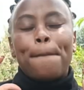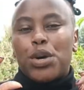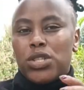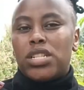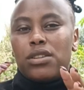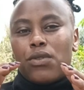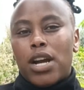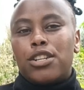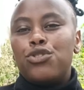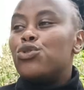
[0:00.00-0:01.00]
positive
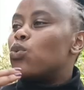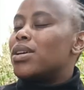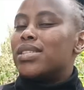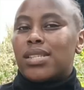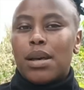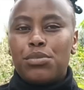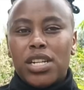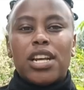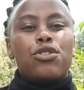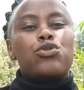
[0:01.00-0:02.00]
attitude towards the
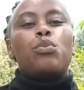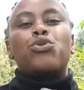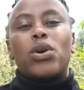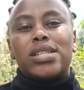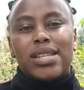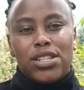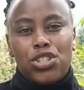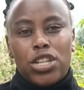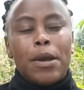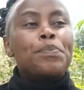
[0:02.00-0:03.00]
subject and also towards the
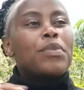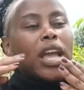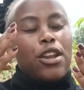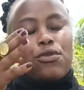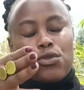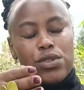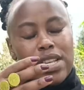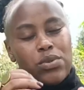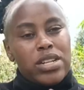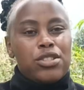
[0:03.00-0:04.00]
teacher. And of course,
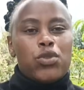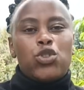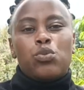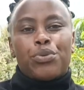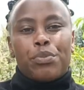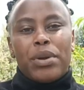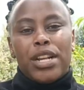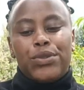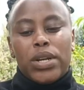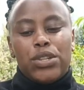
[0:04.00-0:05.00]
that one is going to
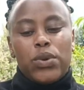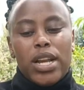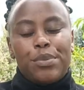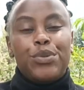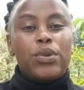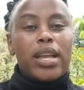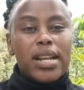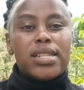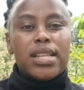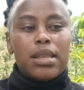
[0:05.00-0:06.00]
propel you and to help you
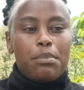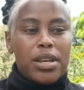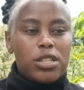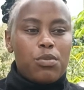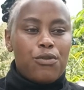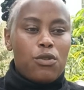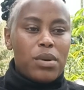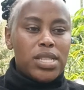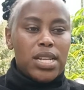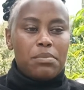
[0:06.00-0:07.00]
get the best
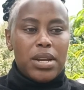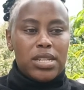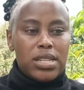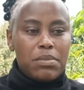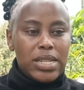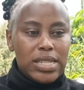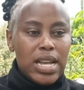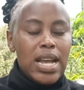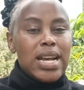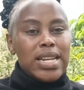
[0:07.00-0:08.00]
performance and best
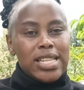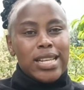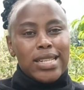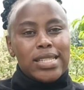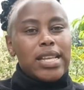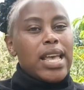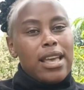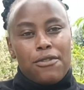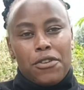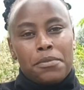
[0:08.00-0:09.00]
results
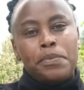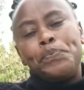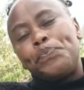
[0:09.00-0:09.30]
ever.